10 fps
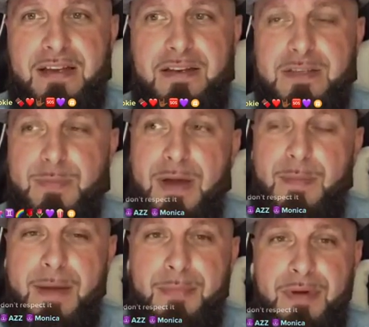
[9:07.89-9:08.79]
because my
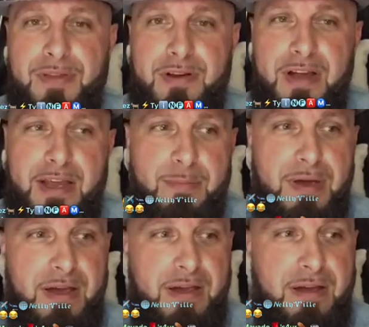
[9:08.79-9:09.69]
brother and
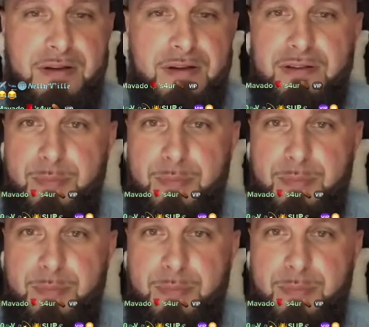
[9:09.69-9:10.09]
my uncle are